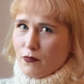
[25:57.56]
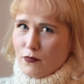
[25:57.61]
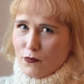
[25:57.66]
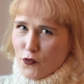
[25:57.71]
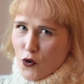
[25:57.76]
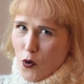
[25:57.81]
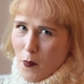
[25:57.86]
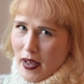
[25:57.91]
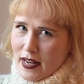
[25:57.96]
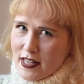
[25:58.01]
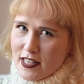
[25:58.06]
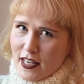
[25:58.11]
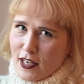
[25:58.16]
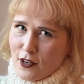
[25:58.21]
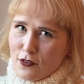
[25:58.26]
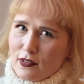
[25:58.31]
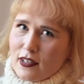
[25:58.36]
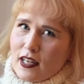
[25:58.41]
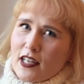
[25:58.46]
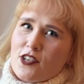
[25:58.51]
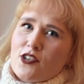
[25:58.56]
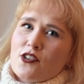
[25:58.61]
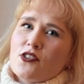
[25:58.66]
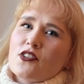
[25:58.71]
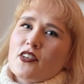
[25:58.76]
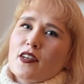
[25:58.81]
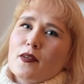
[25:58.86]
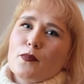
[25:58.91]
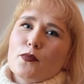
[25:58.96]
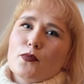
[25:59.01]
romantic
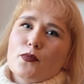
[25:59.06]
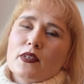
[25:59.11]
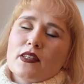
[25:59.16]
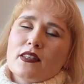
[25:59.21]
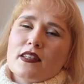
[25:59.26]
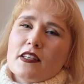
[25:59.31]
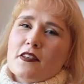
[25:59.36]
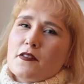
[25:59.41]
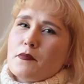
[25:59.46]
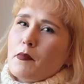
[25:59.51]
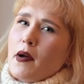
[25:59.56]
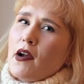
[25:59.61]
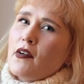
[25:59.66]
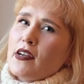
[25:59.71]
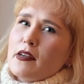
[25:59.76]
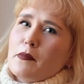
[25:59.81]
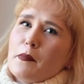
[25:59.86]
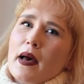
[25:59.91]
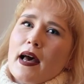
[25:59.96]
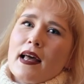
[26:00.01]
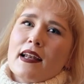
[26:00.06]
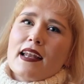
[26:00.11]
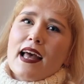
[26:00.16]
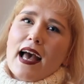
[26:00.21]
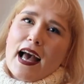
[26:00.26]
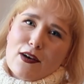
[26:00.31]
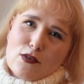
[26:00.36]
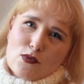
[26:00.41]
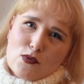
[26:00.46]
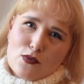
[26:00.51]
relationship with this married
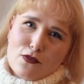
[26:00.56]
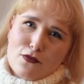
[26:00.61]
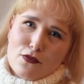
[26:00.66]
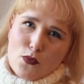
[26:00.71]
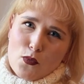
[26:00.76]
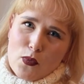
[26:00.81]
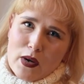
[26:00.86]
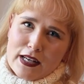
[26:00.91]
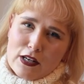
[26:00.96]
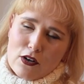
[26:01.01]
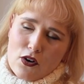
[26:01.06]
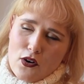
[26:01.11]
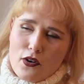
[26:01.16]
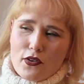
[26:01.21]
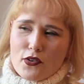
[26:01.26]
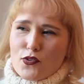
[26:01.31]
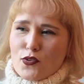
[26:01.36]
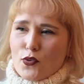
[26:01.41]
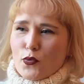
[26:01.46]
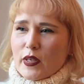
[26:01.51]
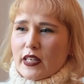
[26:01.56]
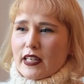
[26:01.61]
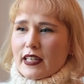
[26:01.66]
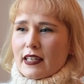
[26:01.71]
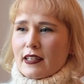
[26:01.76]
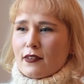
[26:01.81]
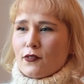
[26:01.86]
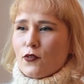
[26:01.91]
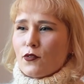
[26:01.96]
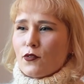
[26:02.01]
man out of wedlock. So we can